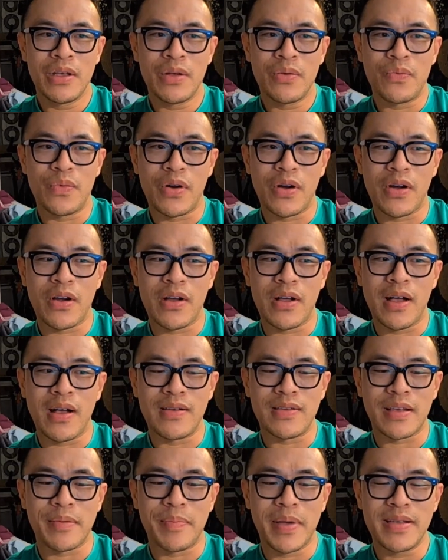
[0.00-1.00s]
where I
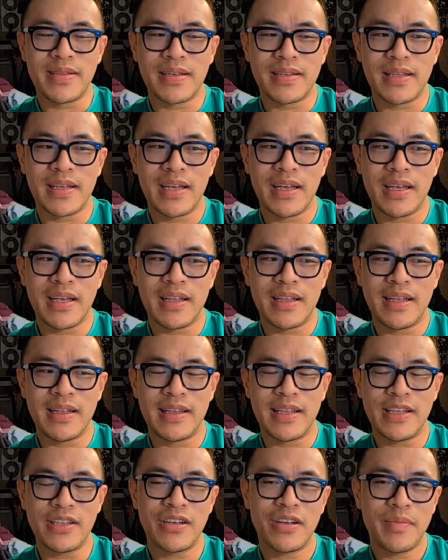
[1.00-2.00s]
was like, basically,
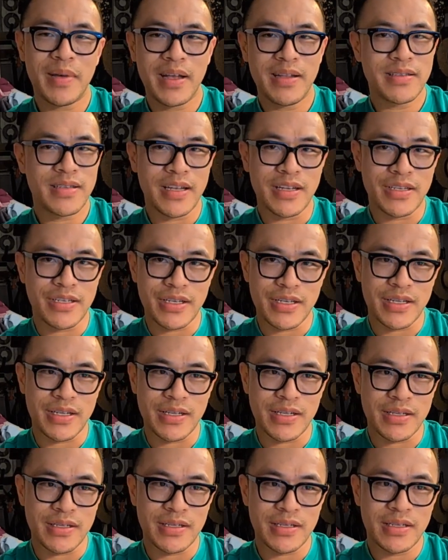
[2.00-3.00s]
these are my
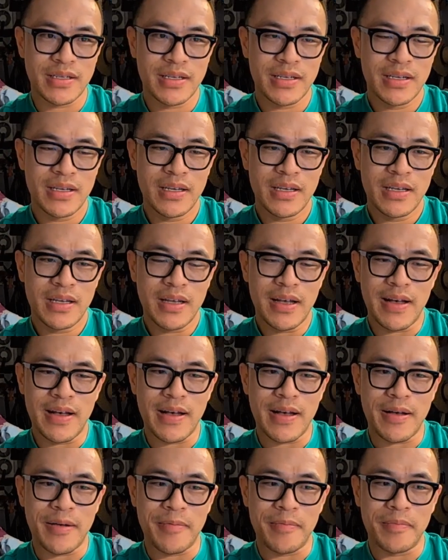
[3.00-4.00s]
intentions.
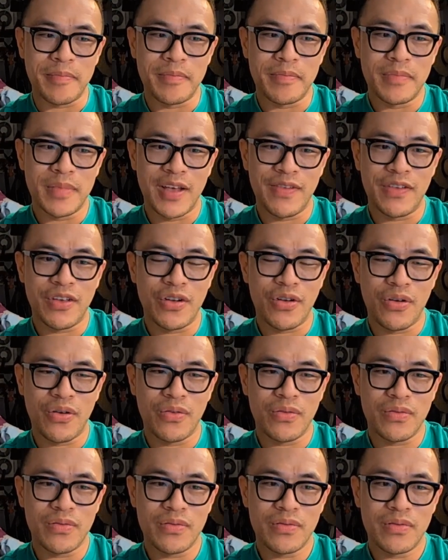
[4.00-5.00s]
If
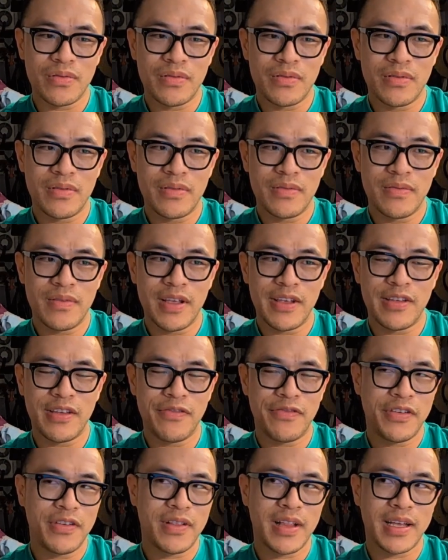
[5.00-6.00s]
you
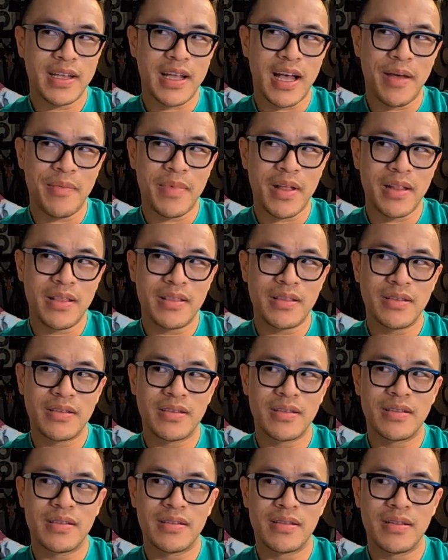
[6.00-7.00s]
feel like I'm not,
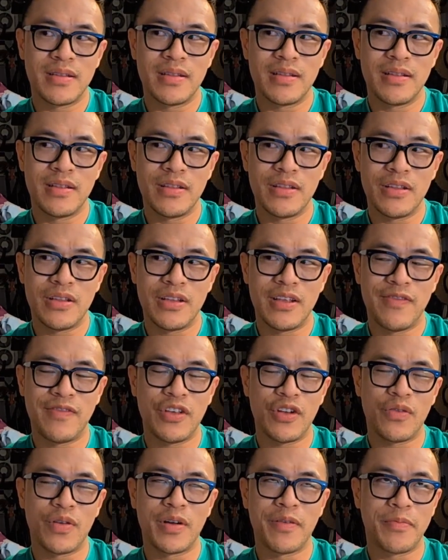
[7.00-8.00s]
if
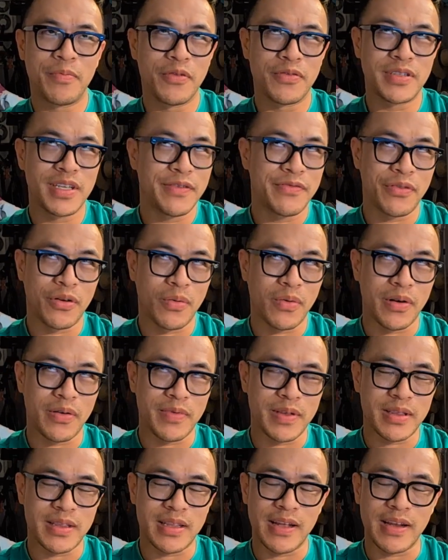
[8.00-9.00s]
you don't want to proceed forward
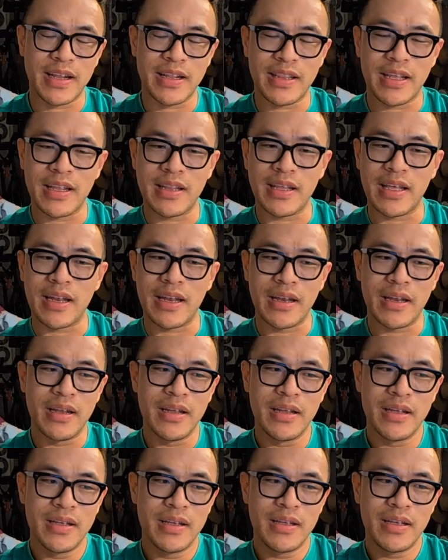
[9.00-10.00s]
with anything, then
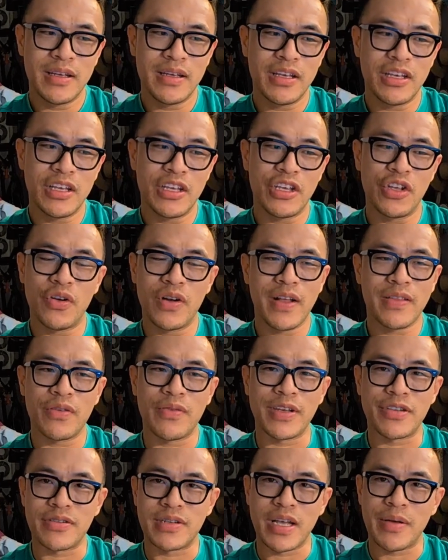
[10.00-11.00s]
you don't have to
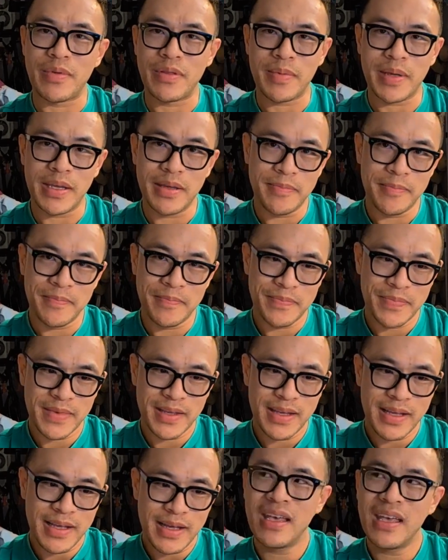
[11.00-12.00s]
waste your time with me.
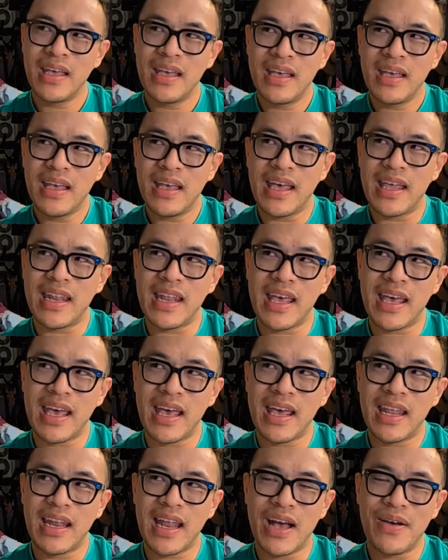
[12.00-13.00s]
And
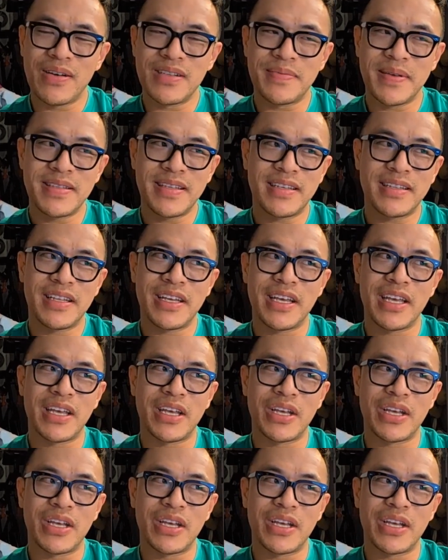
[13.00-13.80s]
then I was basically